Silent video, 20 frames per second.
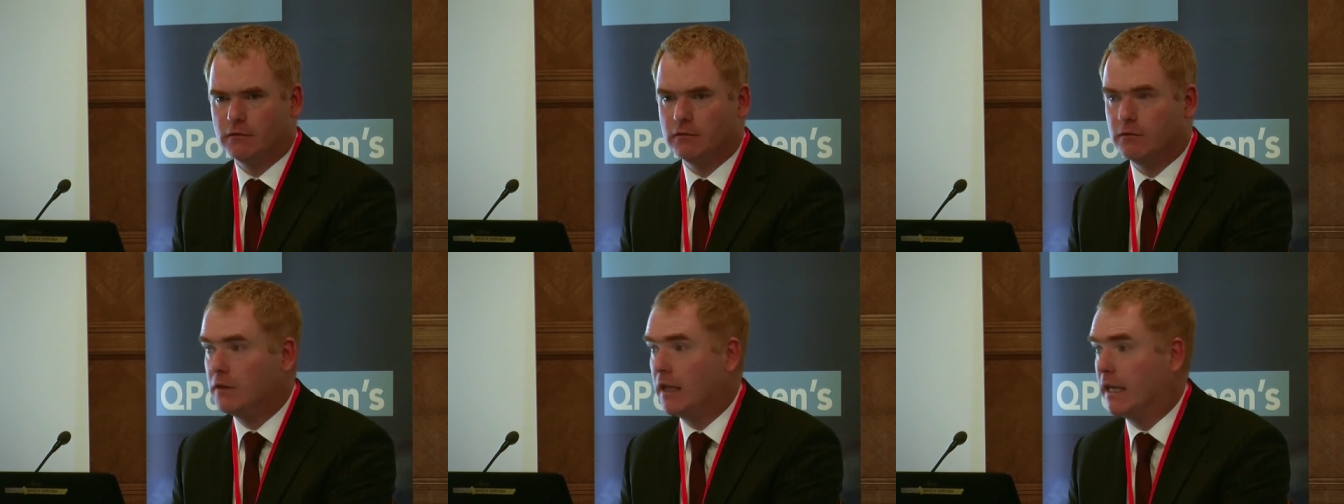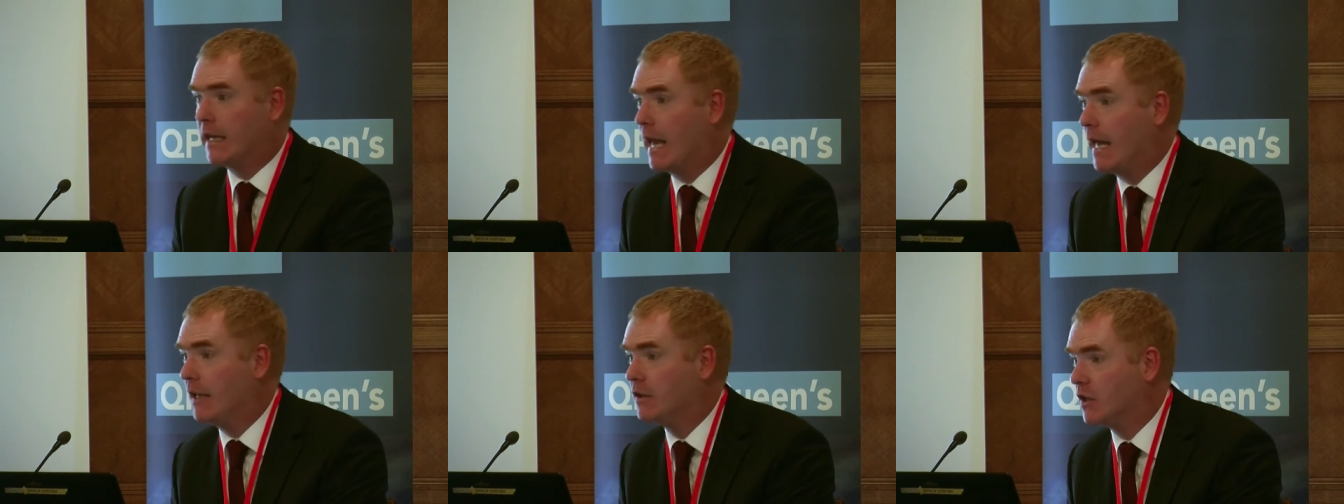they
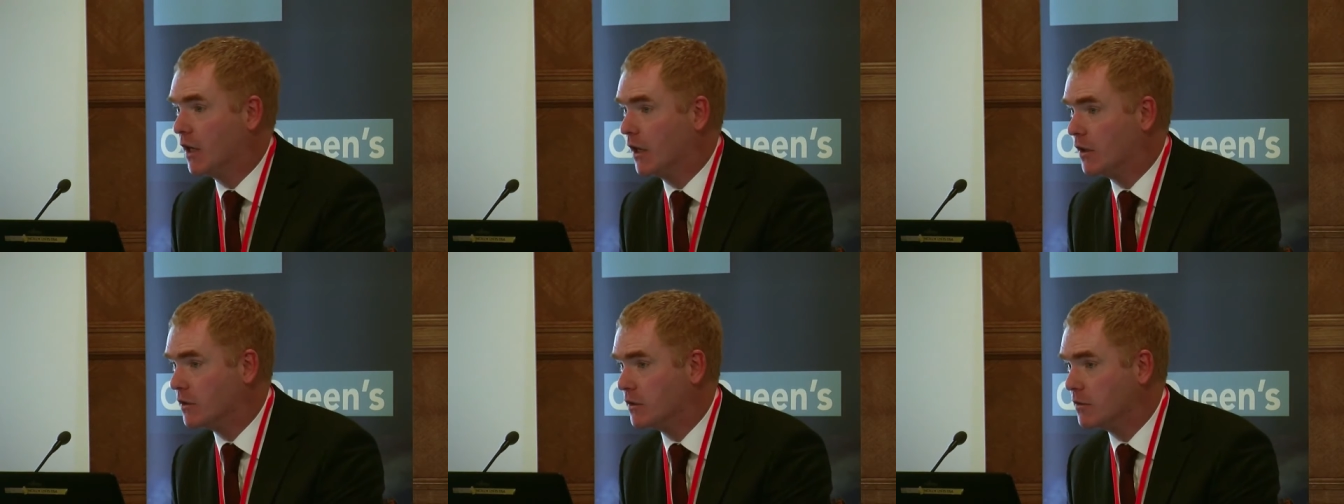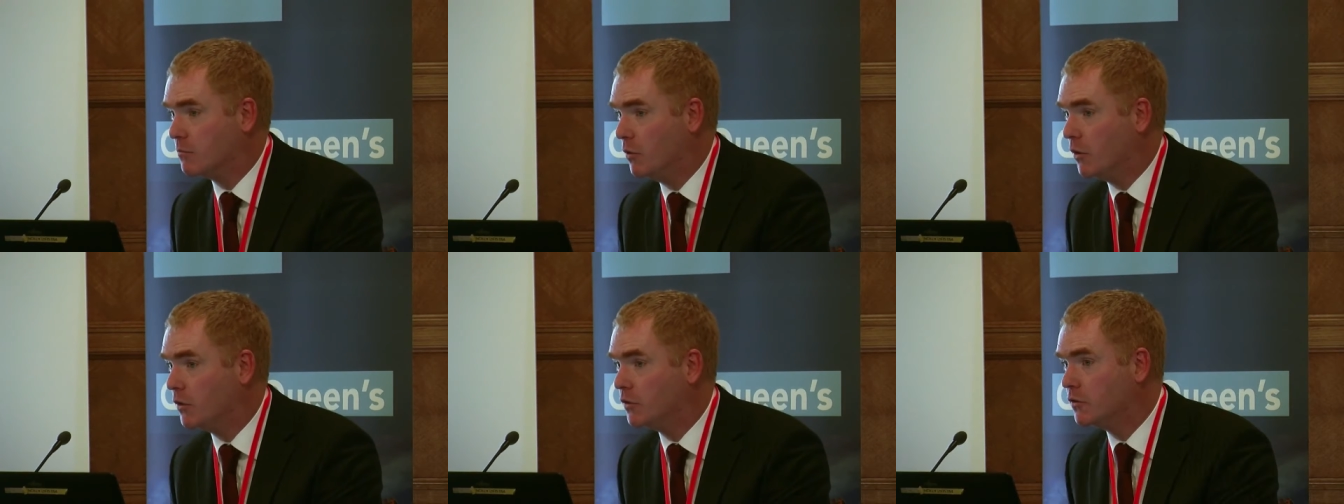can't charge as
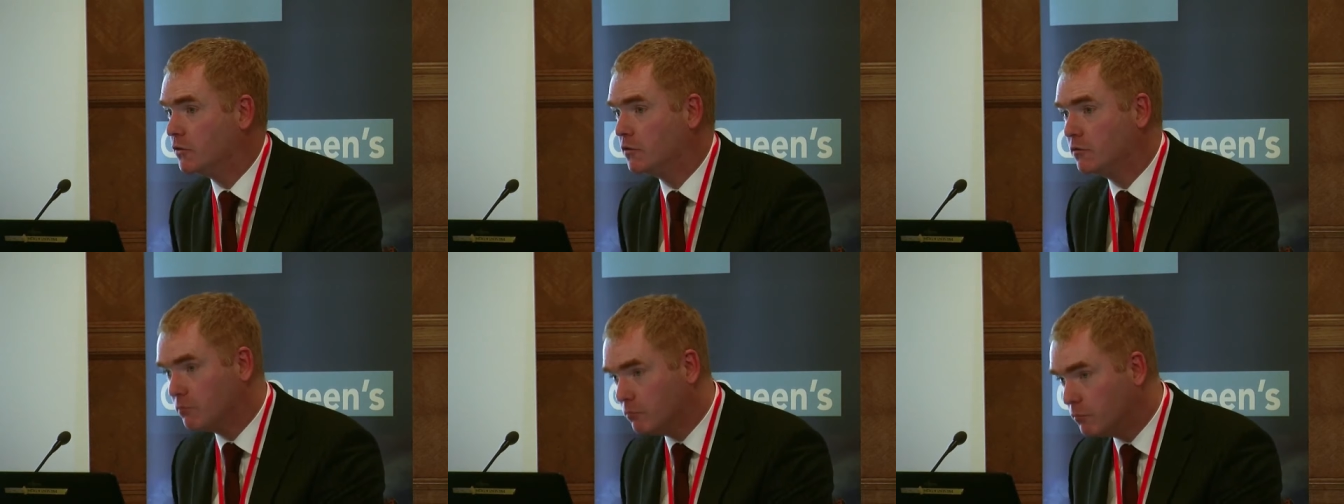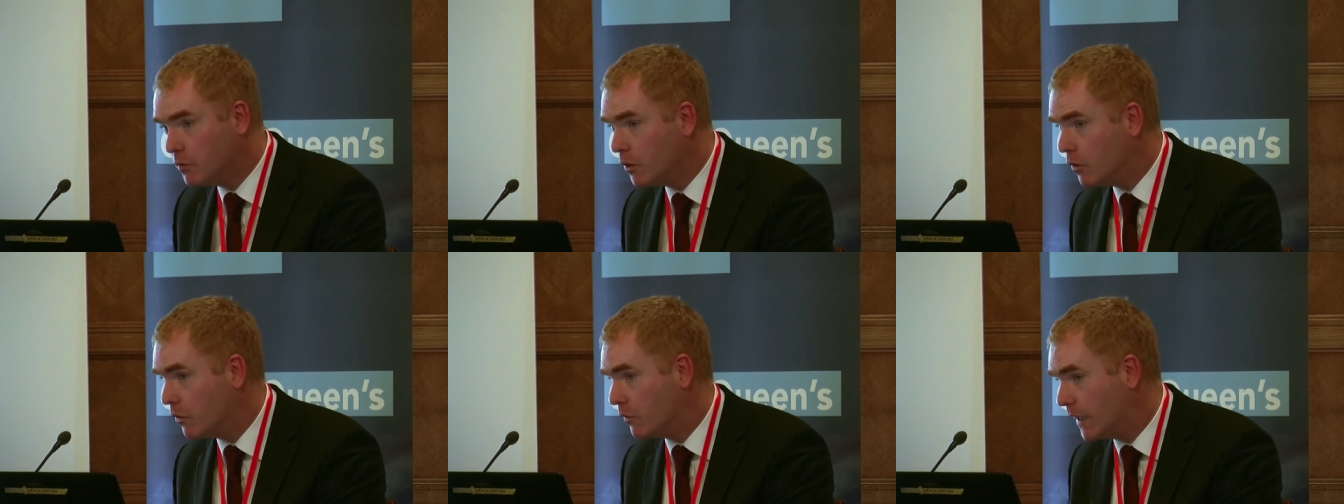much?
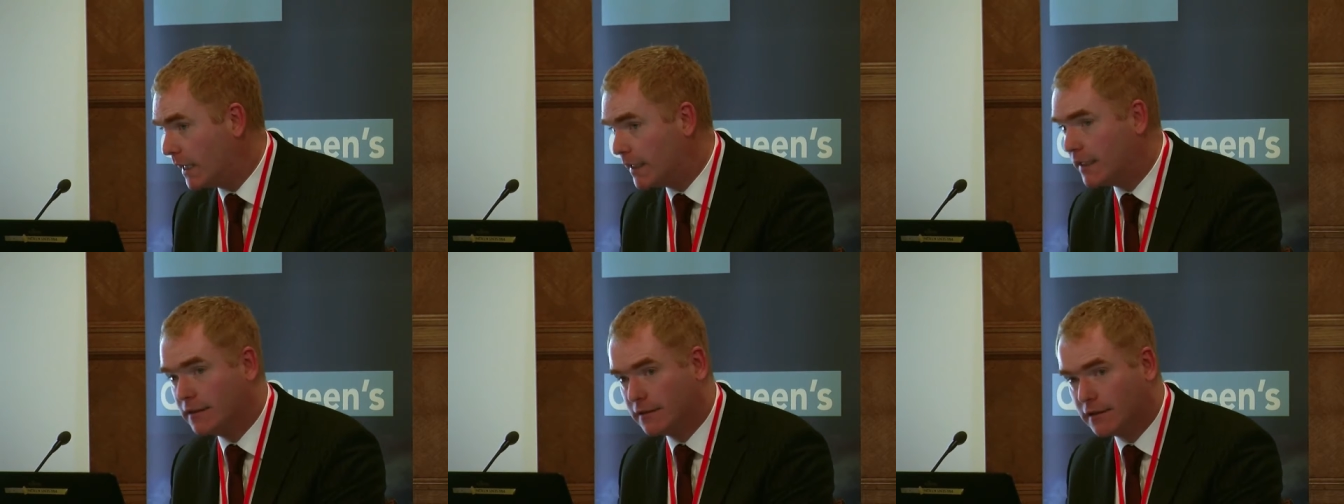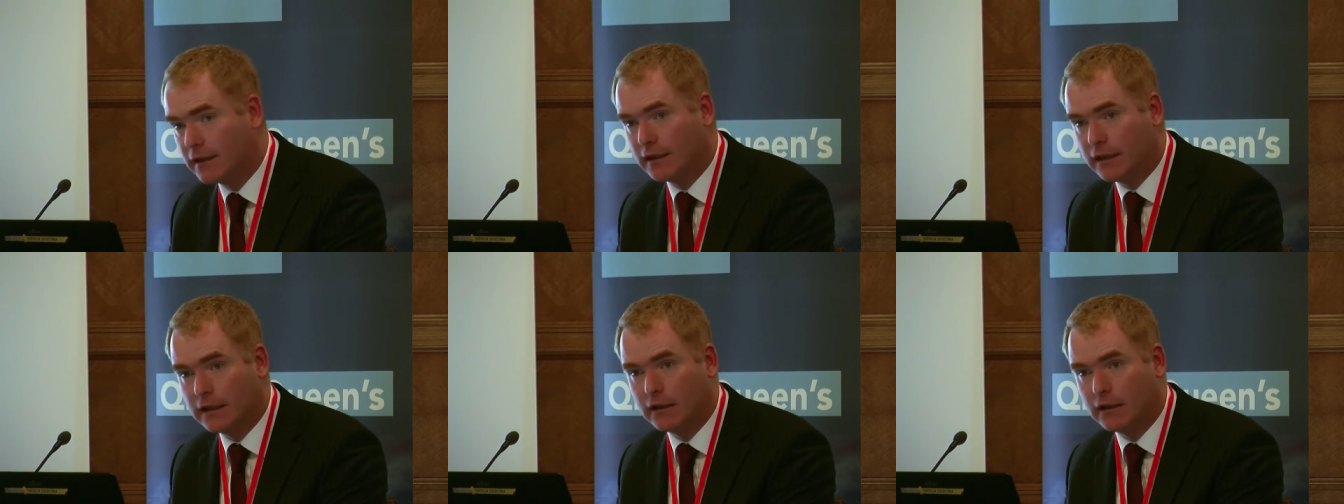That is